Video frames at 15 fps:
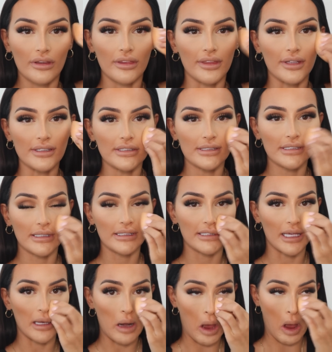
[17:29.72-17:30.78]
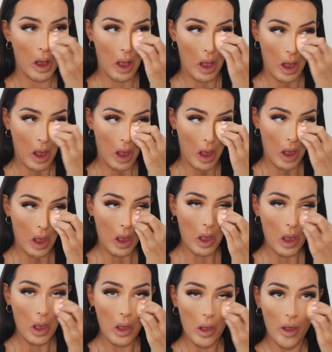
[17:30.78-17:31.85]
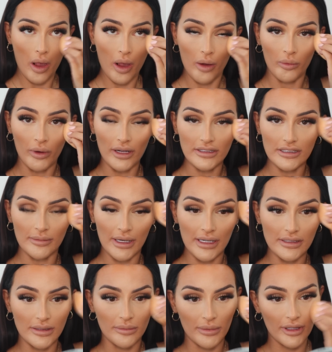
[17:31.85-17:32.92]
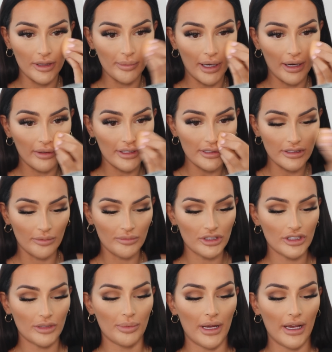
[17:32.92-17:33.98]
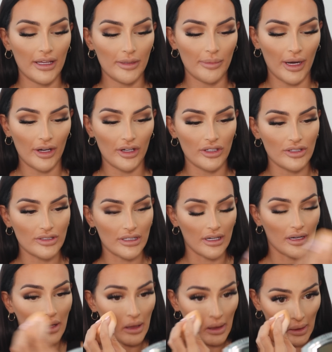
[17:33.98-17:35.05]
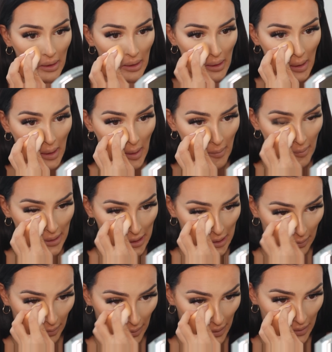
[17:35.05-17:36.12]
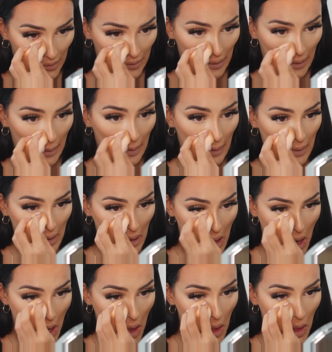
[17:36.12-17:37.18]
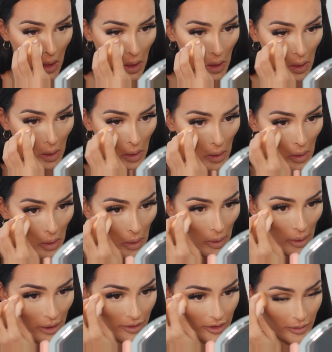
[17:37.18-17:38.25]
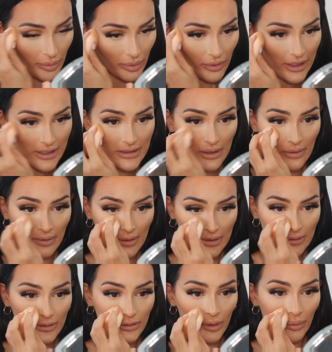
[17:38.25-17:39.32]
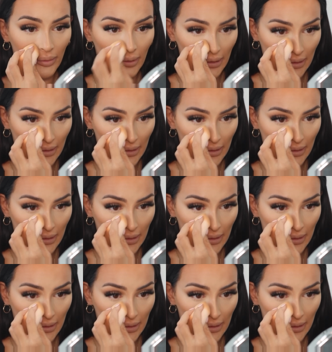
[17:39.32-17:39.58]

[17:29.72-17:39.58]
this concealer works amazing with the powder. So I'm just applying the powder using my sponge again. Just pressing this on top of the